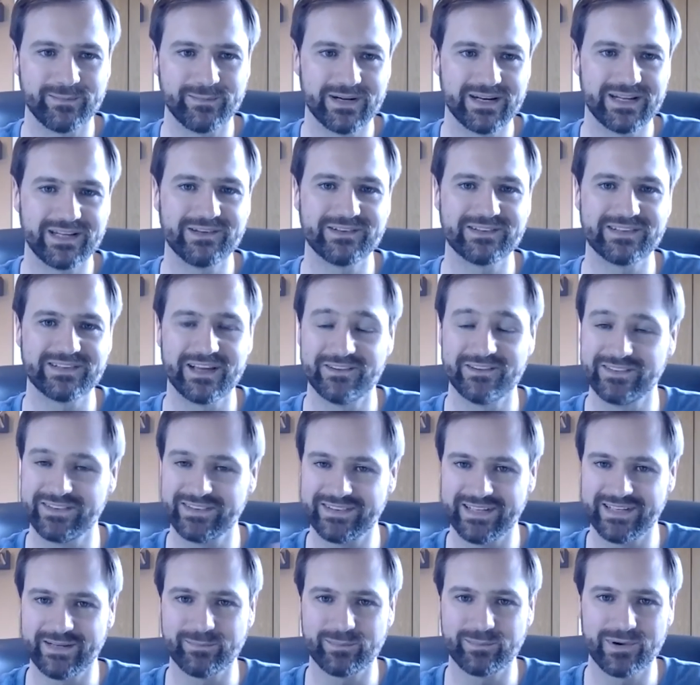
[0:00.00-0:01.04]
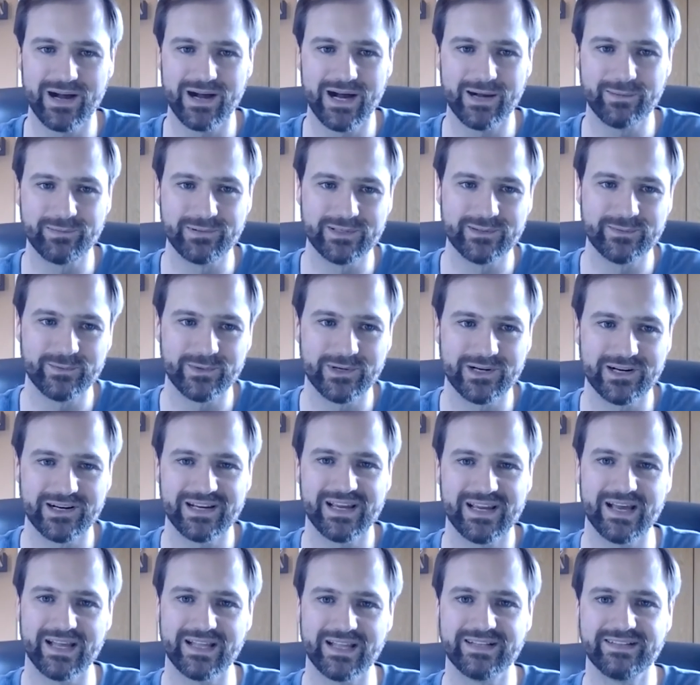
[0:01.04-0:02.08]
but he was having the same problem where he
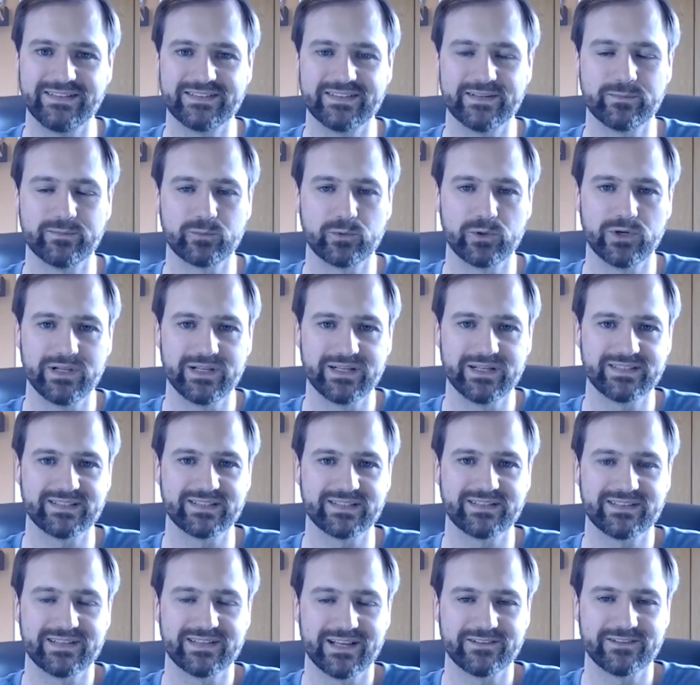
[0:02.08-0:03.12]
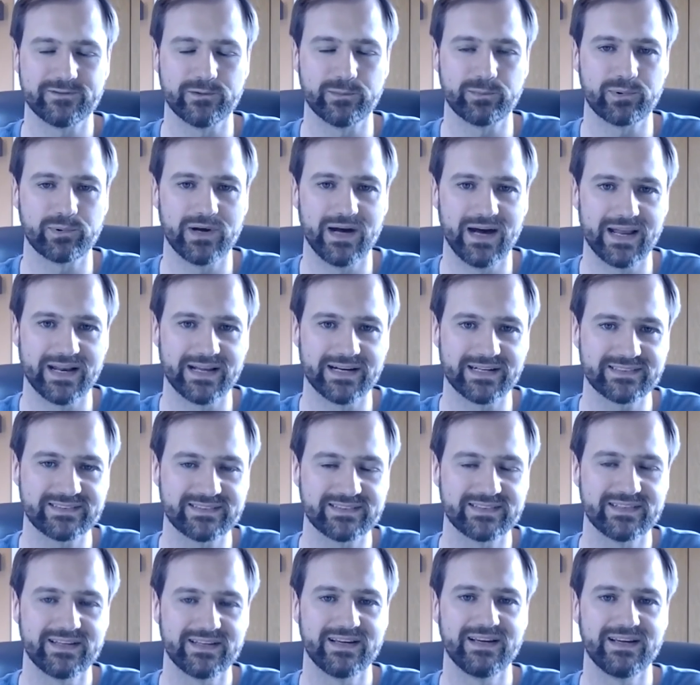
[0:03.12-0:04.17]
had some really successful
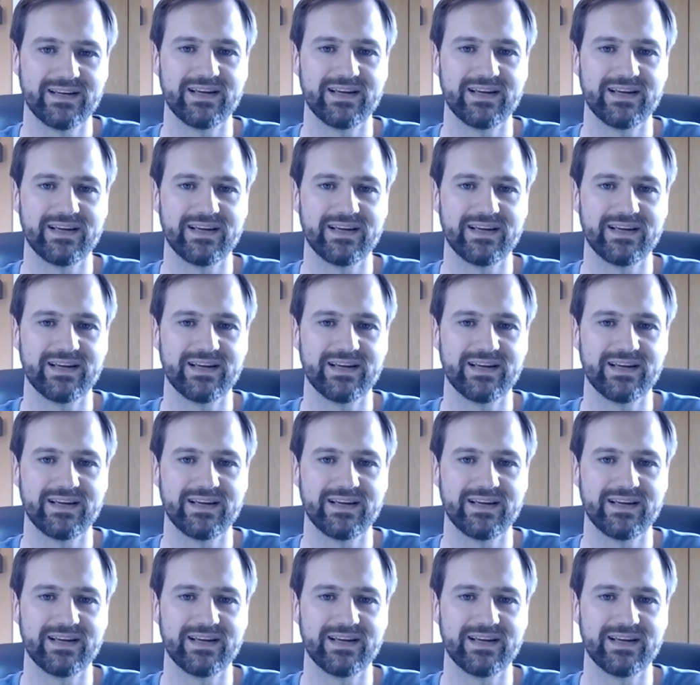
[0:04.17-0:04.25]
products